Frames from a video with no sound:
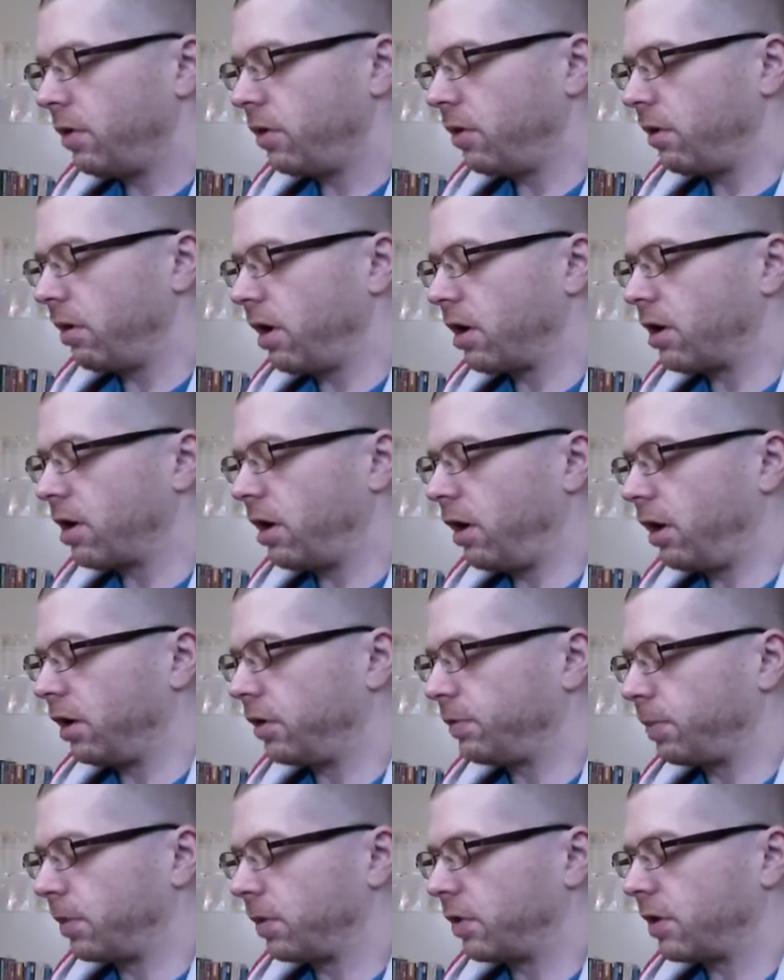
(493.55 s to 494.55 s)
There are
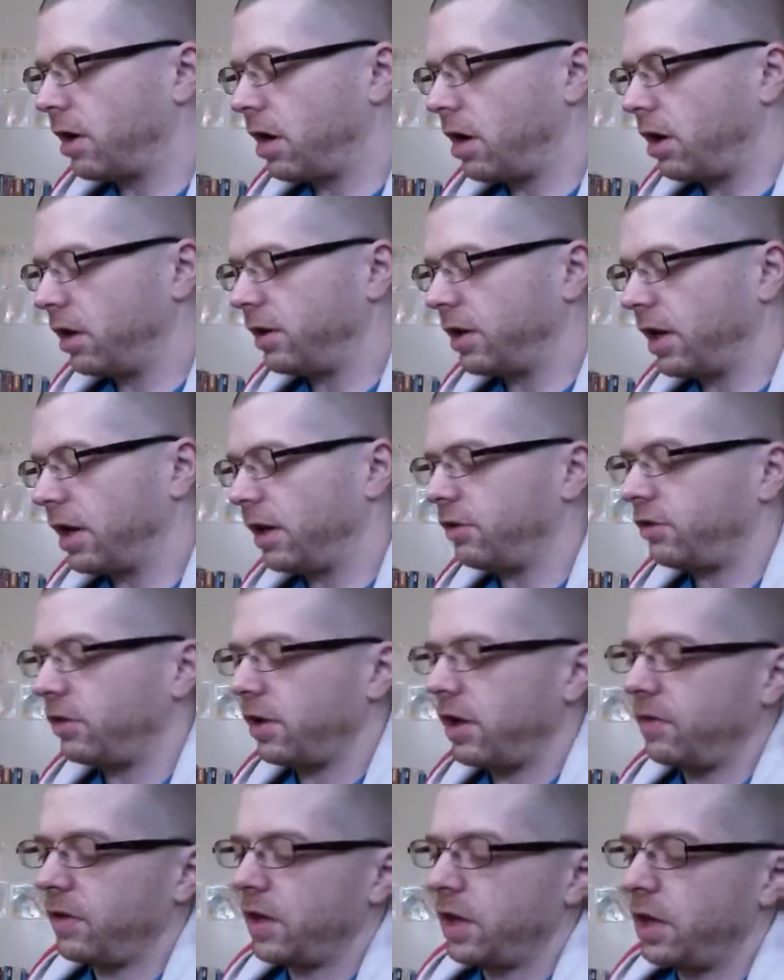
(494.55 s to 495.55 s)
gospel contents
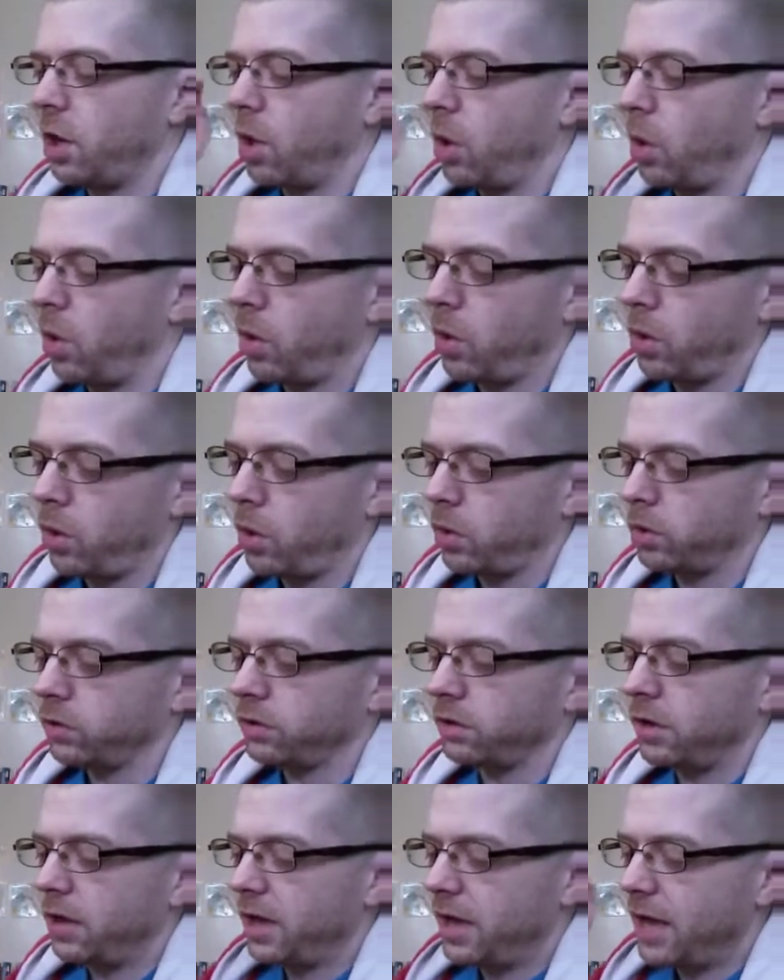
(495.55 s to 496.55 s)
in the
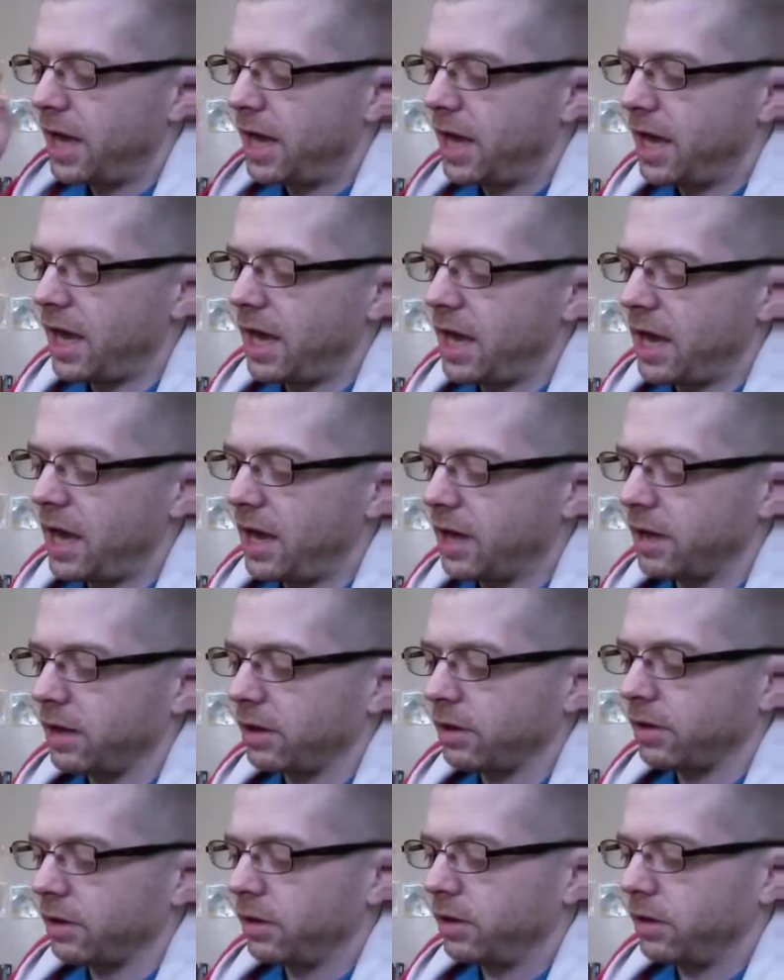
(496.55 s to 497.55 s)
Old
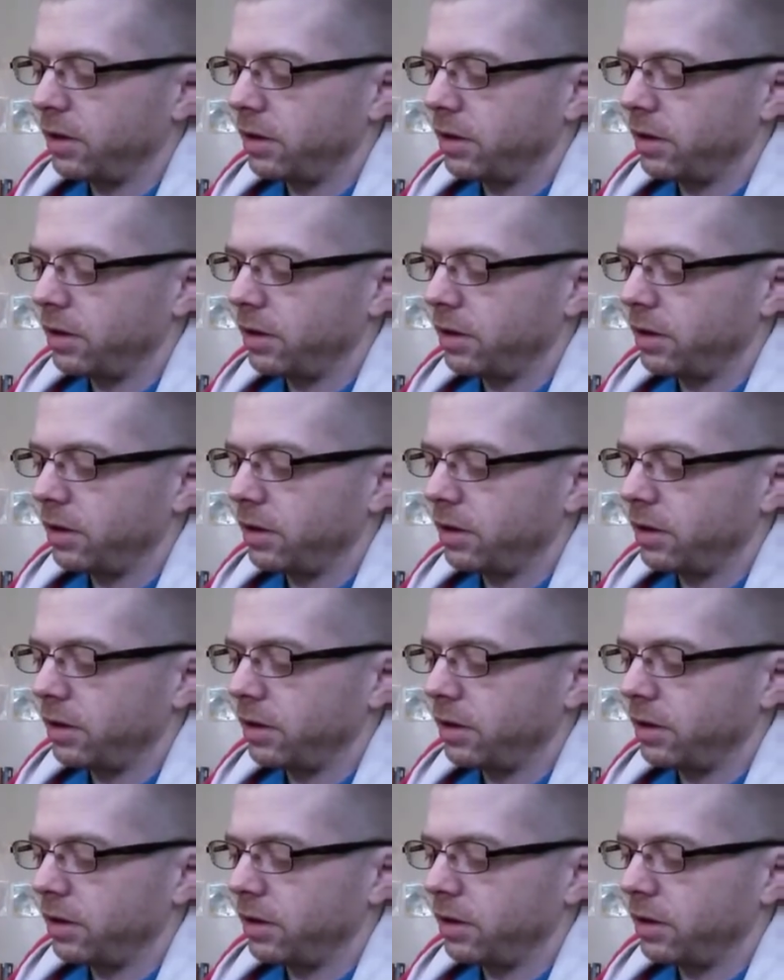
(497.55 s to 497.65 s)
and